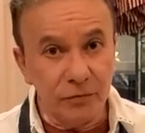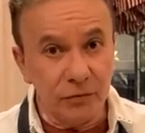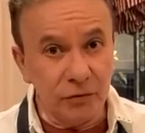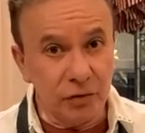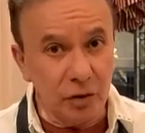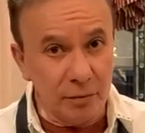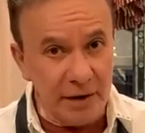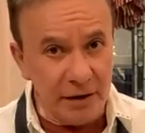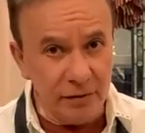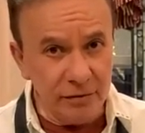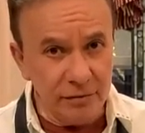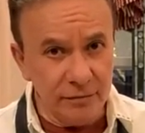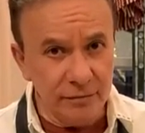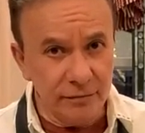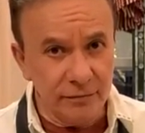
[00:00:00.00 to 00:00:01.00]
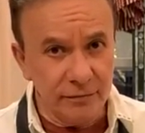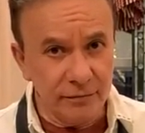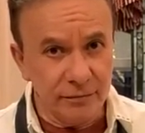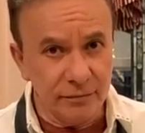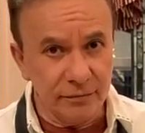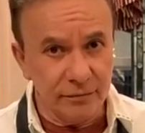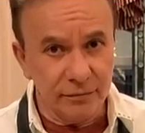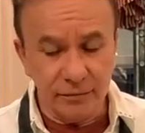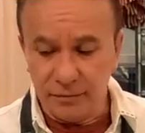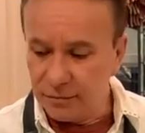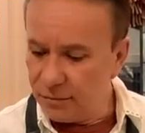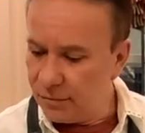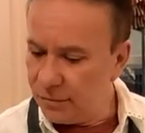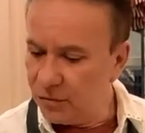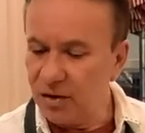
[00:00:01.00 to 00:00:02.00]
tomato.
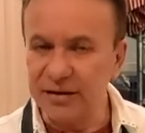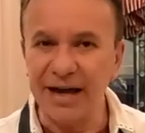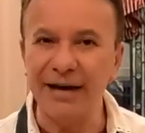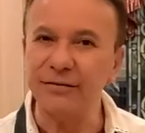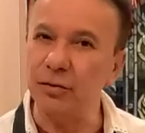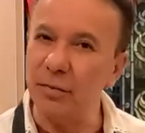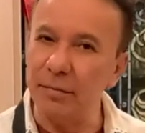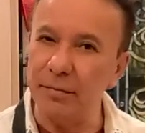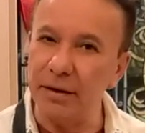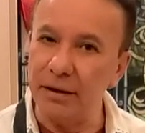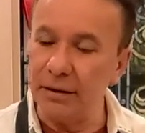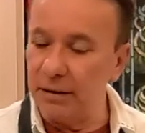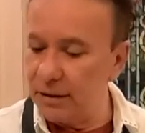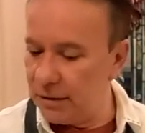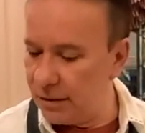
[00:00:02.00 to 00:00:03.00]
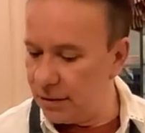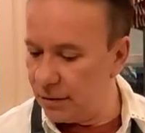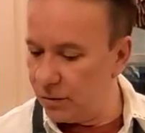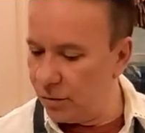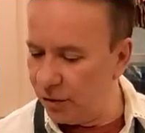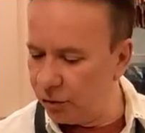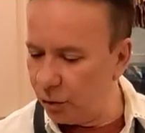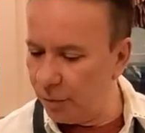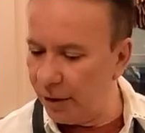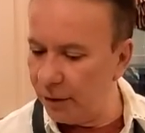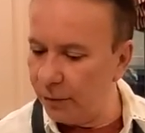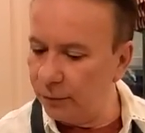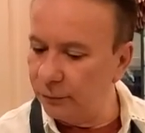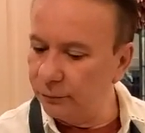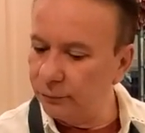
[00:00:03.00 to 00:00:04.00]
Doesn't have to be big. One tomato.
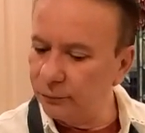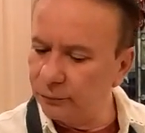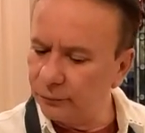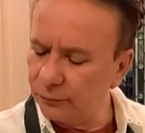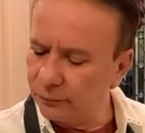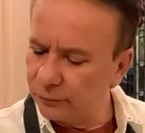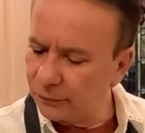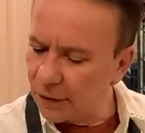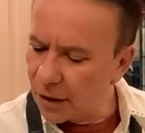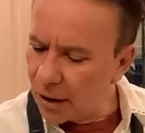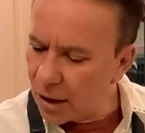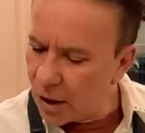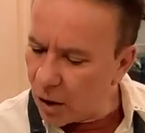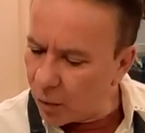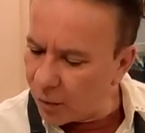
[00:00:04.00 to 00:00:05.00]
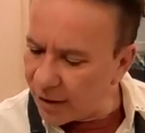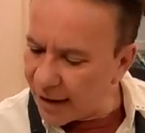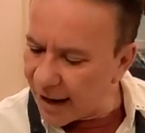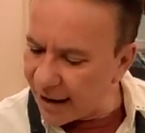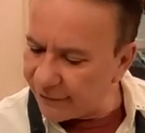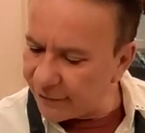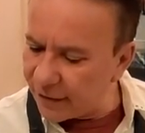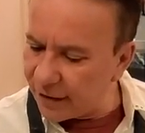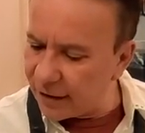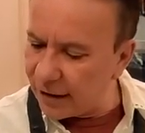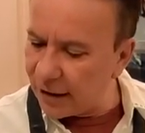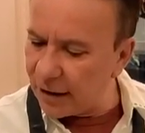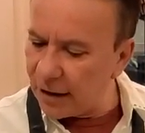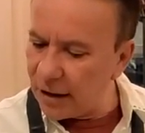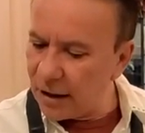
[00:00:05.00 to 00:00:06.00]
We have
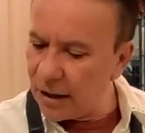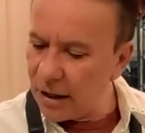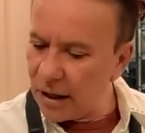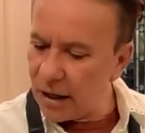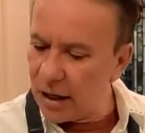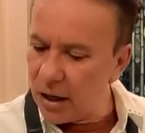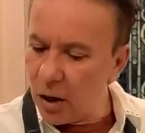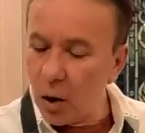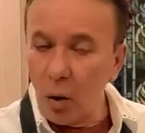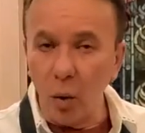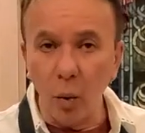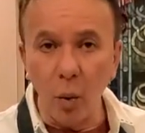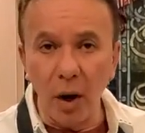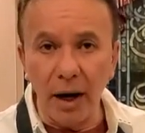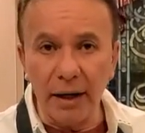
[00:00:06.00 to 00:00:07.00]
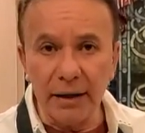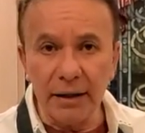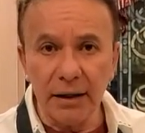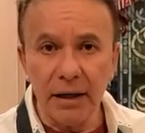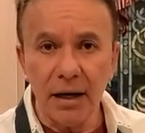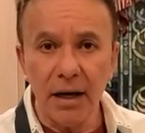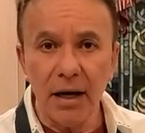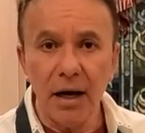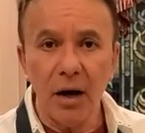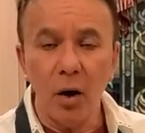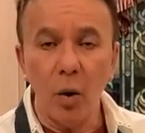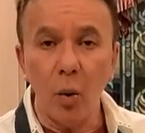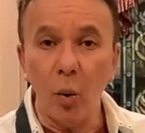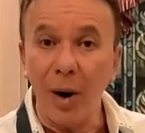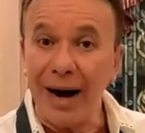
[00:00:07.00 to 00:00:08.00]
here one
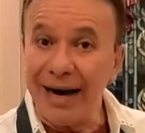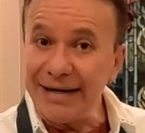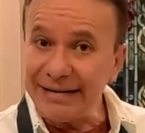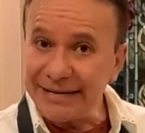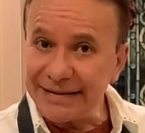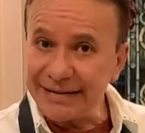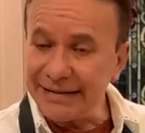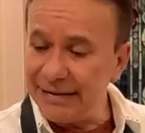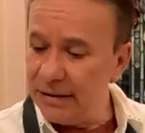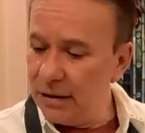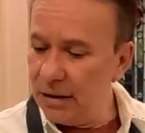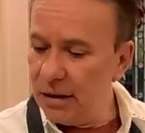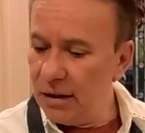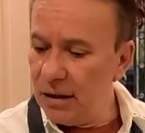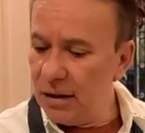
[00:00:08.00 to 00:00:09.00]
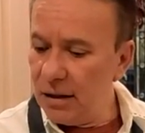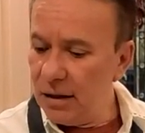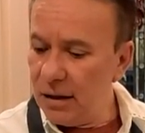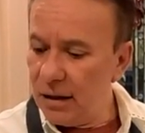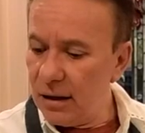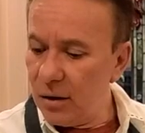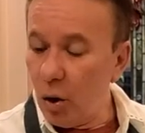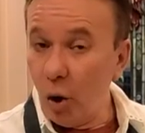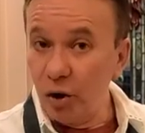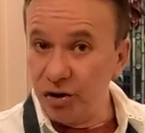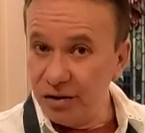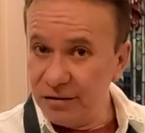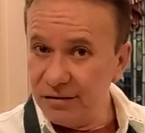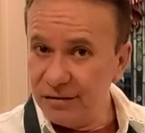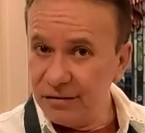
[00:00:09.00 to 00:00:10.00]
white onion.
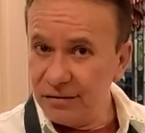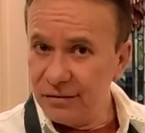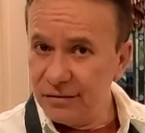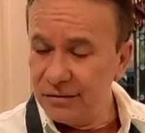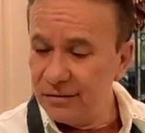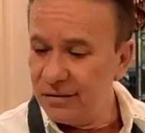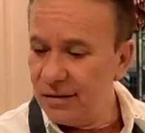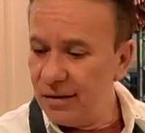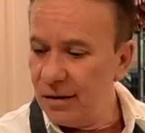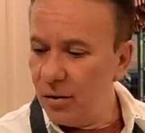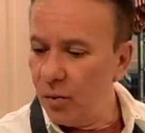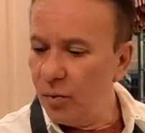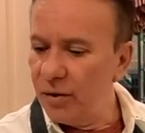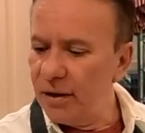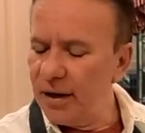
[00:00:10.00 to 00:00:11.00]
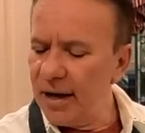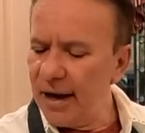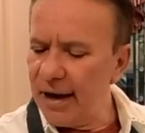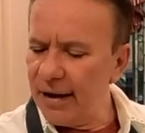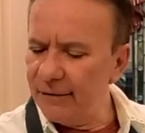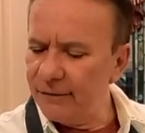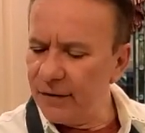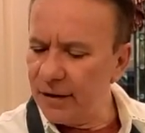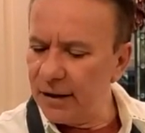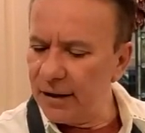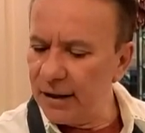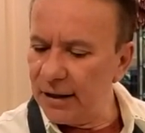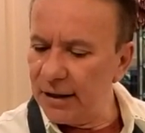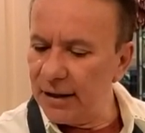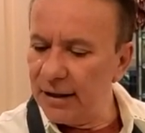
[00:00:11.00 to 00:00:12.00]
We have
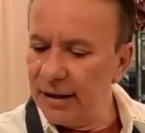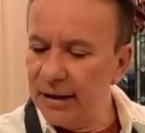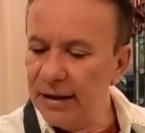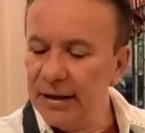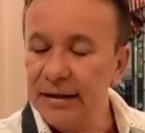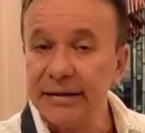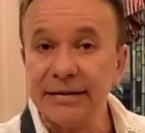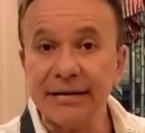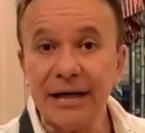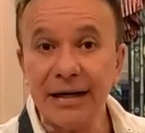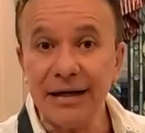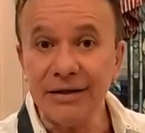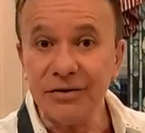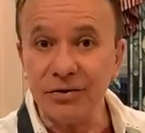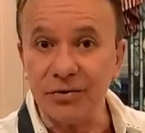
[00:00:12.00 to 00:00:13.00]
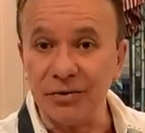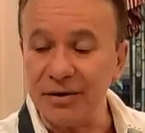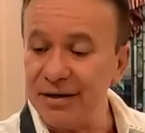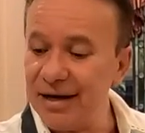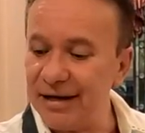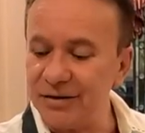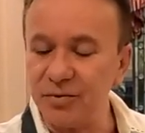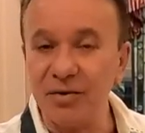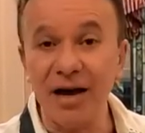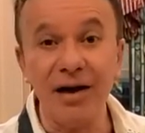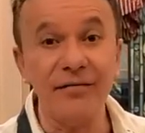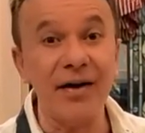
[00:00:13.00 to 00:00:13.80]
here cilantro. Yes, we have a